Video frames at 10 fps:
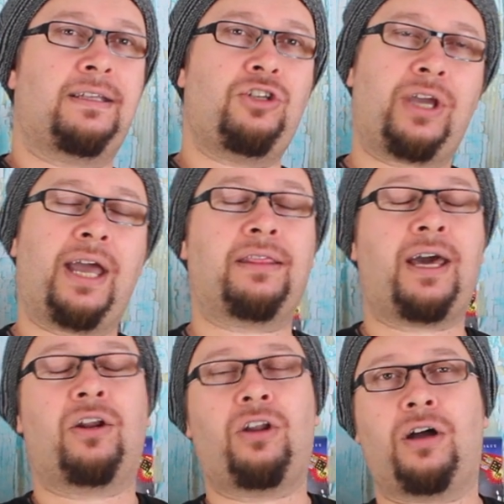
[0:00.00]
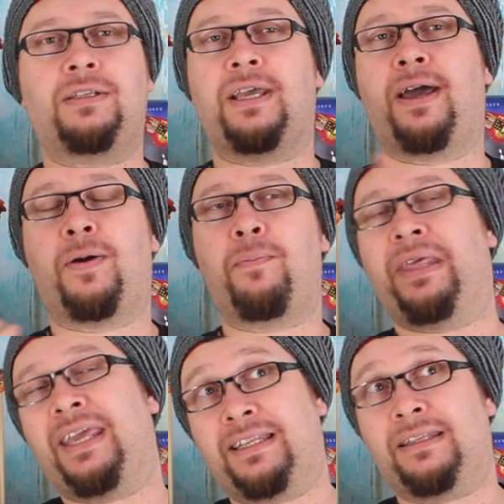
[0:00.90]
And you get that a lot
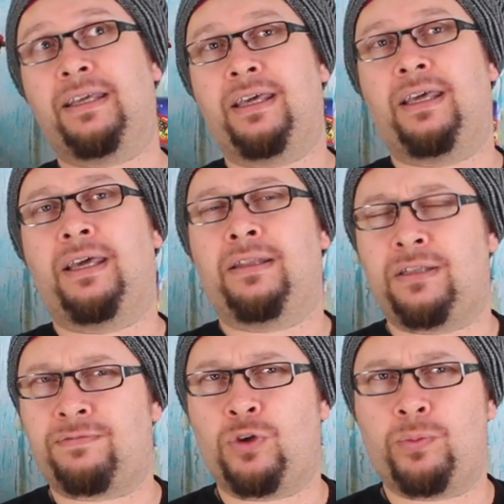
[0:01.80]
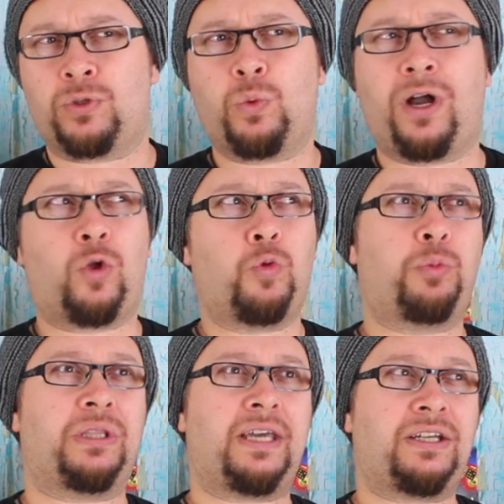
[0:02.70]
in this film as well,
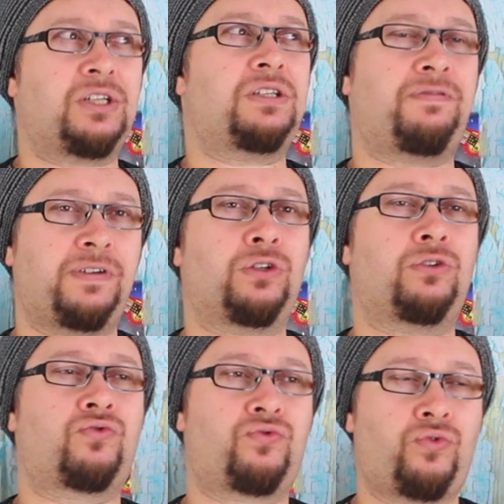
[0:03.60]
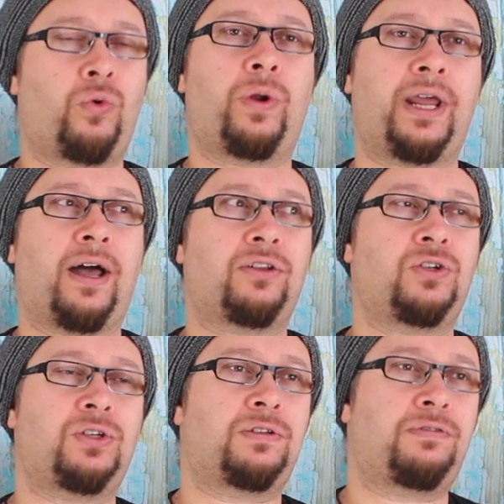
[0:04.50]
but they just feel drawn out.
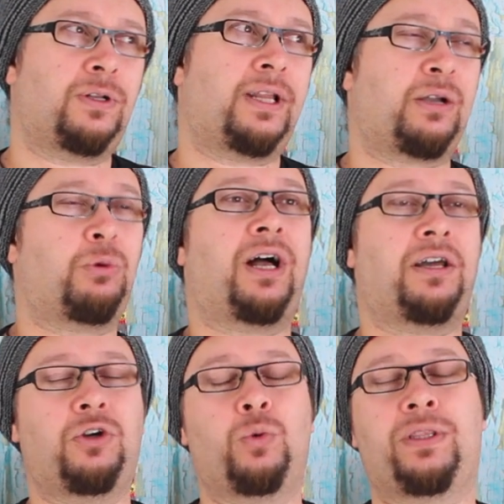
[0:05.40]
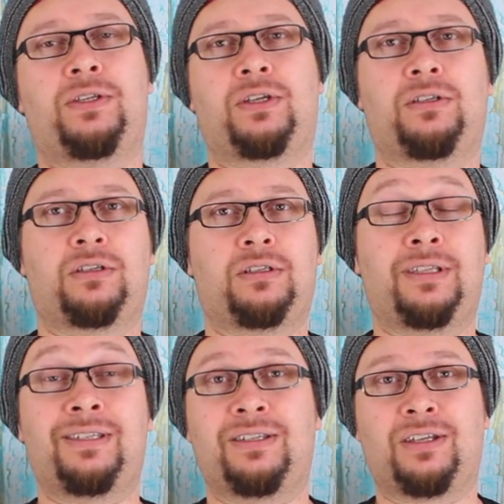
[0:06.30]
You just feel like, well, I know where this
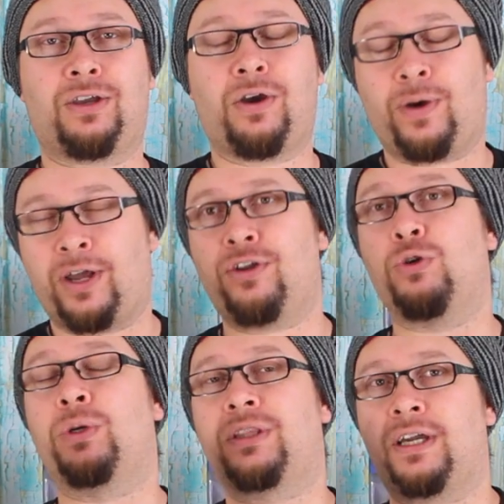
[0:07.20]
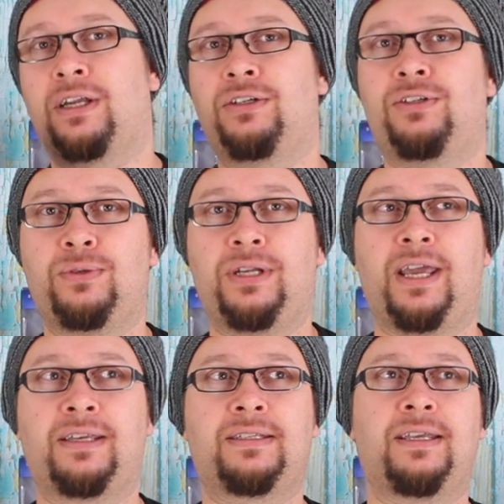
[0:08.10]
is going to go. I know what they're going to do
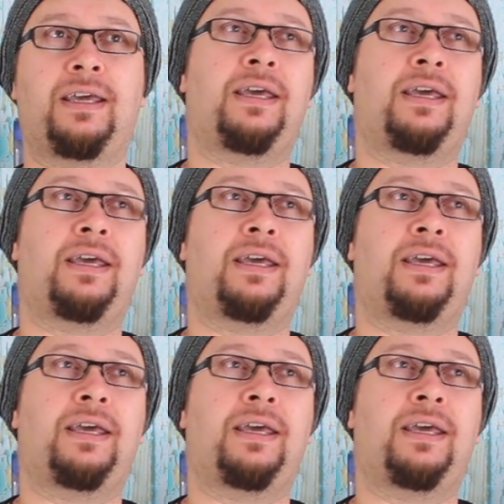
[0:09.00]
next.